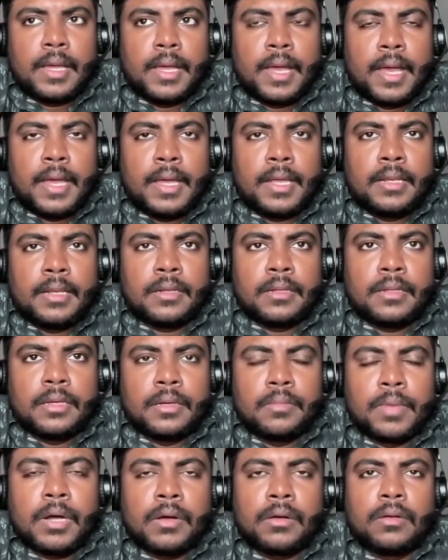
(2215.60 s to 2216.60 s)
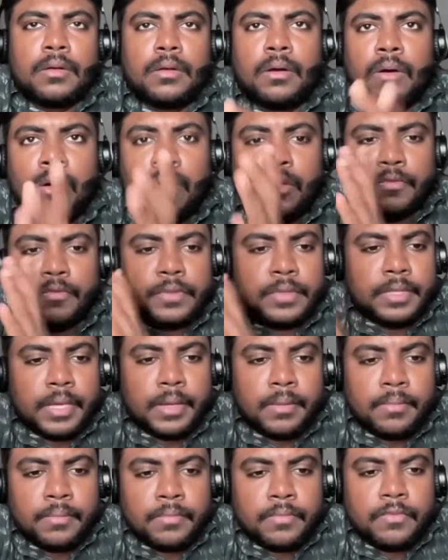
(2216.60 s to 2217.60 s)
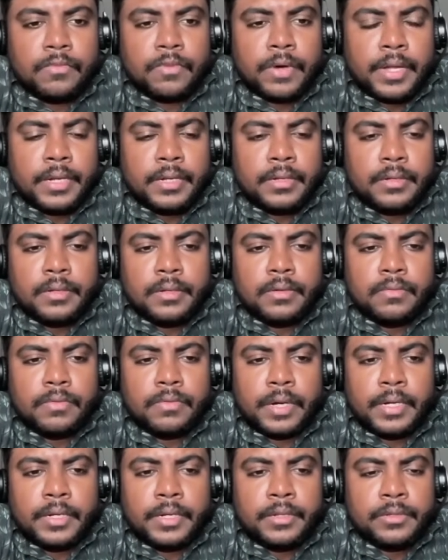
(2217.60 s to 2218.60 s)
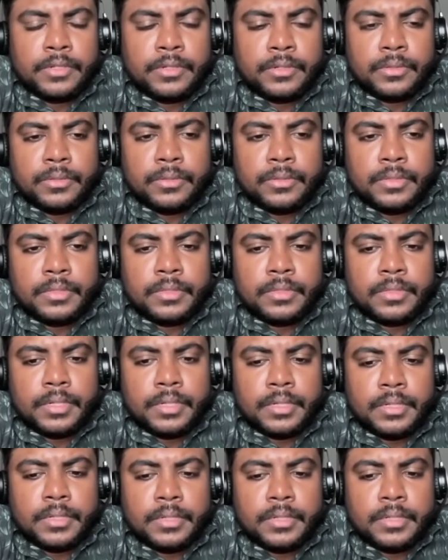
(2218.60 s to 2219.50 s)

and among all of them, why did you choose